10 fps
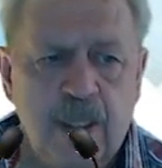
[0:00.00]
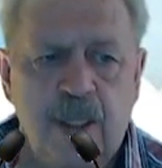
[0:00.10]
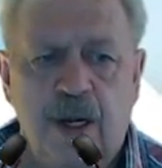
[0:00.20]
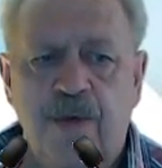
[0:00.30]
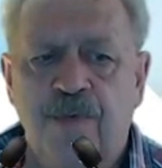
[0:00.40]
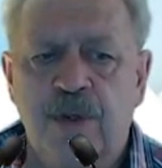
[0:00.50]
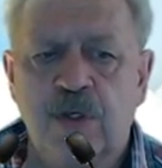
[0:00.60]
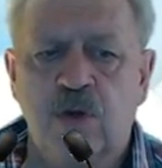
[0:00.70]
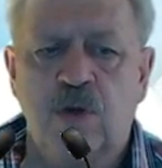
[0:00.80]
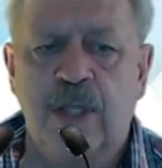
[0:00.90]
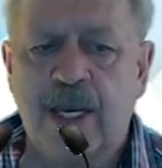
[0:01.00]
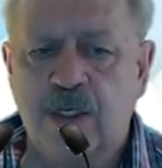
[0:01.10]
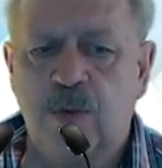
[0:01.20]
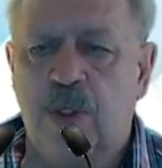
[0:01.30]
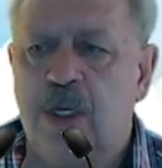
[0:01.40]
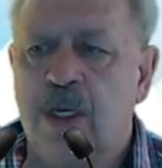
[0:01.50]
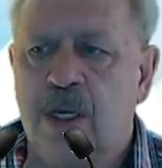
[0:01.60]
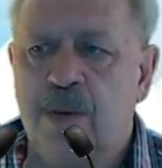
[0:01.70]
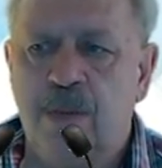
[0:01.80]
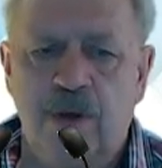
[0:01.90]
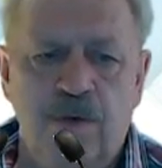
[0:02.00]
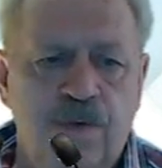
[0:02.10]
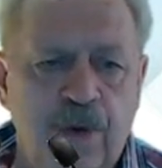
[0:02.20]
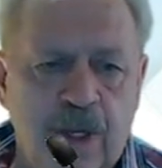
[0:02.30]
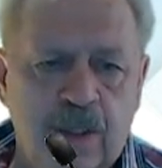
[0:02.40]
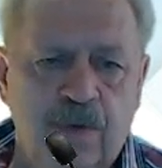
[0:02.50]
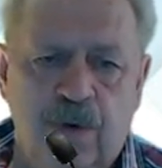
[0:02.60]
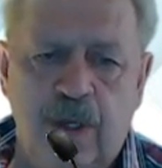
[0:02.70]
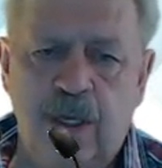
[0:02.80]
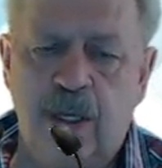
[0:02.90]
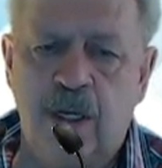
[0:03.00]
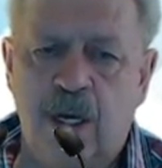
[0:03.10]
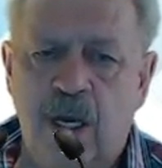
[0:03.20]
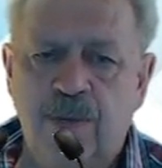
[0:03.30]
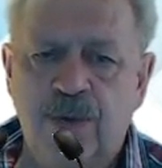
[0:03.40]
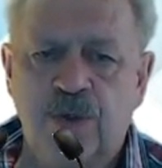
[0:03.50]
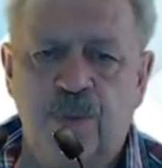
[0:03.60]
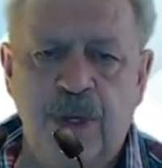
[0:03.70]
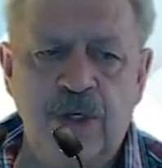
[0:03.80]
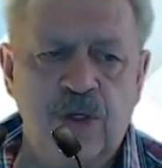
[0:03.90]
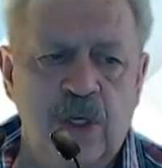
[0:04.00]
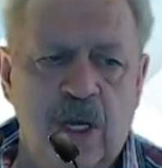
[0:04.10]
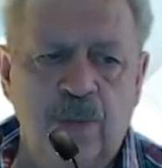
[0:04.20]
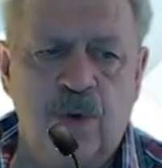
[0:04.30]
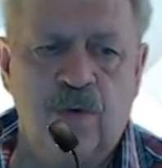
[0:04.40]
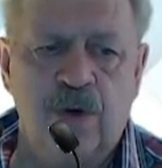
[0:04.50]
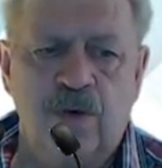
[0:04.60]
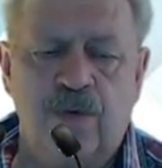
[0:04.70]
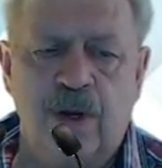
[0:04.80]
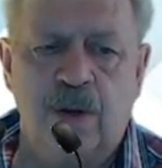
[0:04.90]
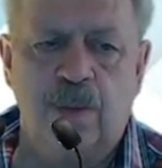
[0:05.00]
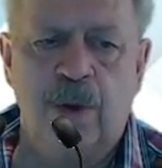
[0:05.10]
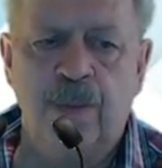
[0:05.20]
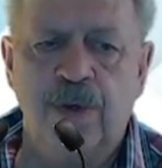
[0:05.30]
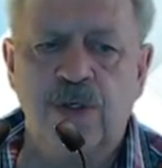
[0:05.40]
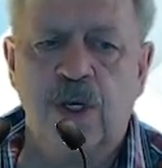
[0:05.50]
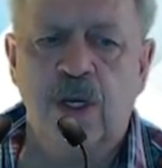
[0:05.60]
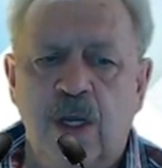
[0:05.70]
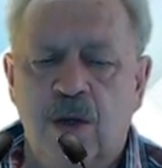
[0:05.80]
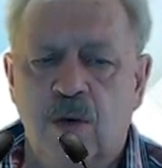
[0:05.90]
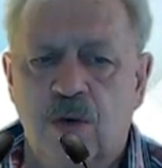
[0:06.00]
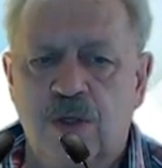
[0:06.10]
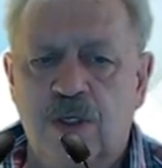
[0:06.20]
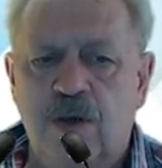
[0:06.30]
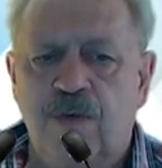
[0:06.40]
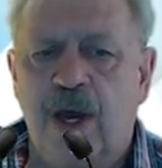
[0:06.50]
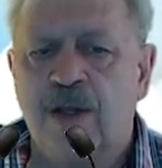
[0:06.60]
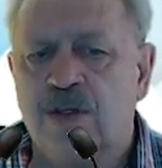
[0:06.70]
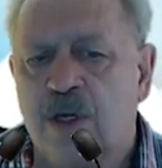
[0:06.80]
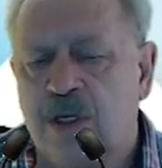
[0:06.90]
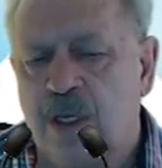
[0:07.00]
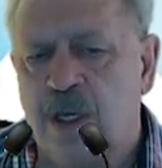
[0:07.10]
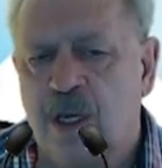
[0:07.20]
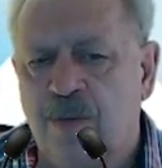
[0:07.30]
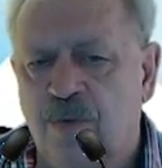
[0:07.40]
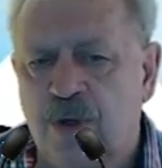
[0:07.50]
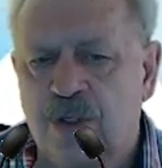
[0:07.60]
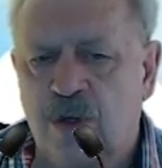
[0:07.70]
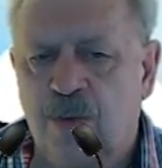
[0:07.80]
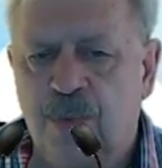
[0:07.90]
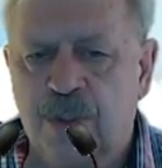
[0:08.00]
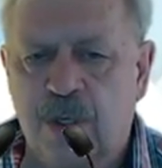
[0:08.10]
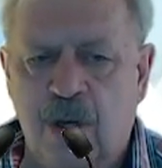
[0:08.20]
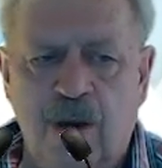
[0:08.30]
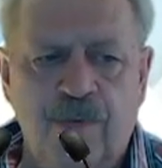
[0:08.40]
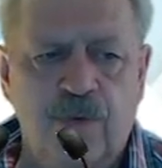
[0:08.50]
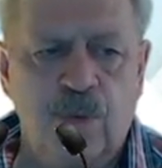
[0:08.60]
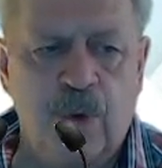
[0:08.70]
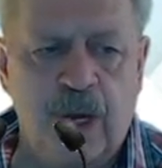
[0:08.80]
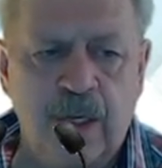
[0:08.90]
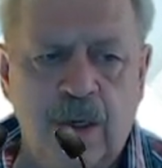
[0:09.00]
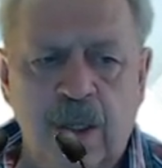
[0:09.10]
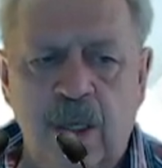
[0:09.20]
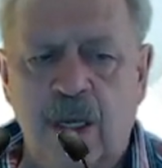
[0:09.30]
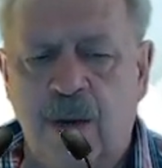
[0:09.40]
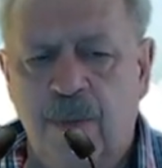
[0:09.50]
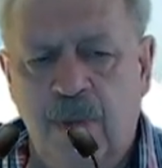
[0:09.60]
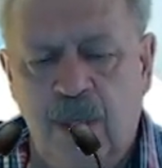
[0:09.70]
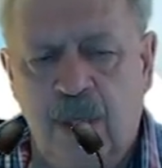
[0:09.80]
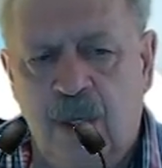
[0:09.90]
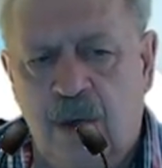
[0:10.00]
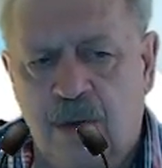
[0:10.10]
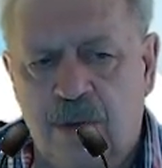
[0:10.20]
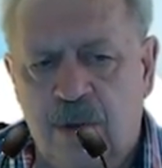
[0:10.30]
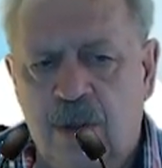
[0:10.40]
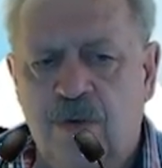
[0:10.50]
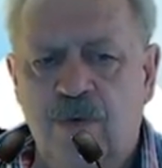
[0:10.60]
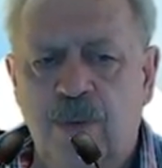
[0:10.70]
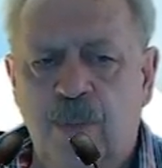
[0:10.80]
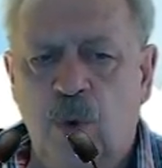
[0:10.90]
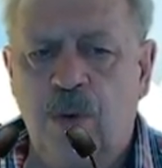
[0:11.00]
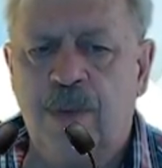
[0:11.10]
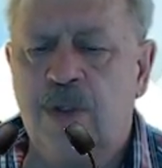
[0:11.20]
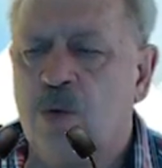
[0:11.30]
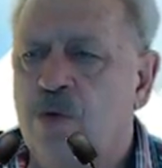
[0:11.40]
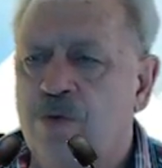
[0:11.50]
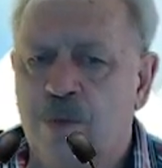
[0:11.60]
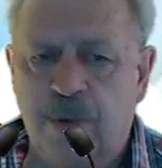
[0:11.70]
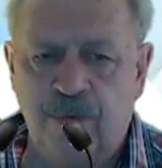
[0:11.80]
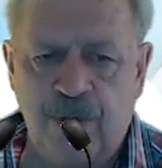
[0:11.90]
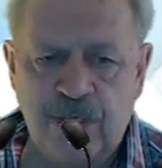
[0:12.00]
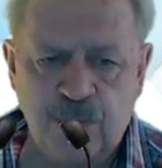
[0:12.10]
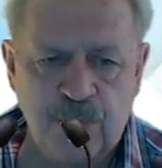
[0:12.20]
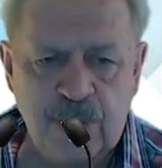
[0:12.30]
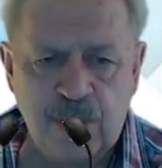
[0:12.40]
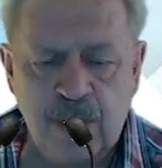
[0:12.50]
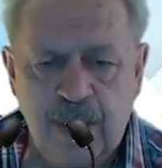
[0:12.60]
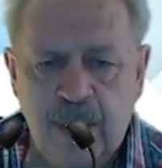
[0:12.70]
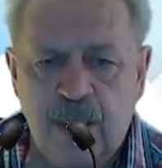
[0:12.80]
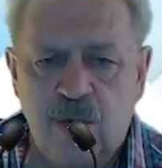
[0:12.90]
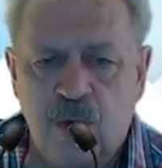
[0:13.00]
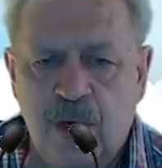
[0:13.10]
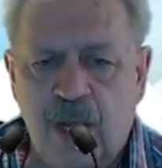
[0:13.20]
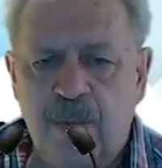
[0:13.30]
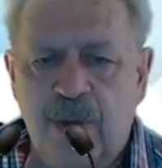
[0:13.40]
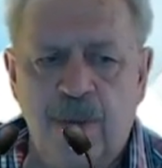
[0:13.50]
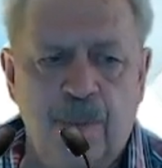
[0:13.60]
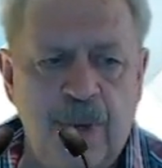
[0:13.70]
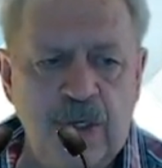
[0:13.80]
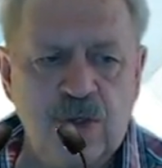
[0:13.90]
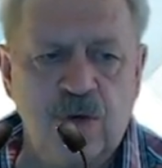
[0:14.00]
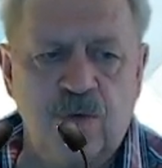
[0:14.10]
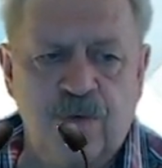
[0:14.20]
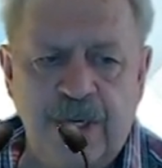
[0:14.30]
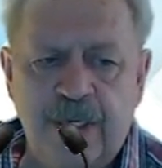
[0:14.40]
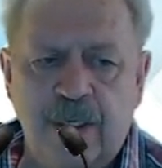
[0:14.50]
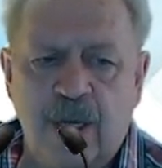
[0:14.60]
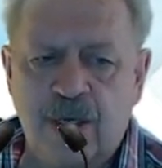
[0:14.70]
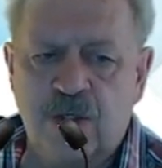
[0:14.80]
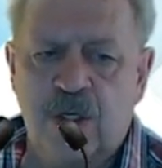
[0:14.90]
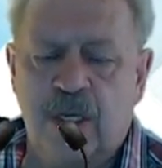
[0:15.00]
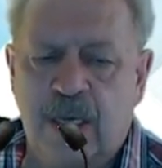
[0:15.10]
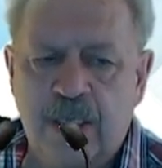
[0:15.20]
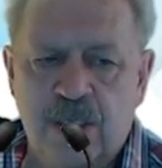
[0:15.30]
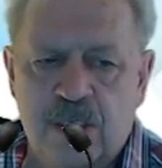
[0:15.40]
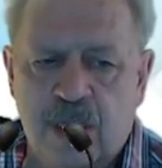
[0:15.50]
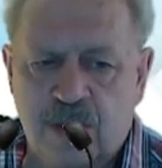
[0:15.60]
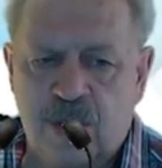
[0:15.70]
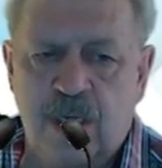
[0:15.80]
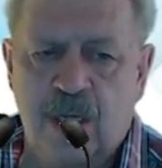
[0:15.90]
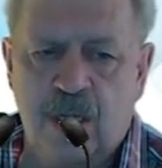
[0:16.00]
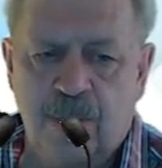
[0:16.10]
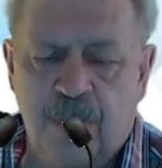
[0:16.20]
The reference to taxable income effectively enables pension and provident fund members who receive outside income, for example, derived from rental income, alternative employment, or from investments, to claim a pension fund deduction against such income.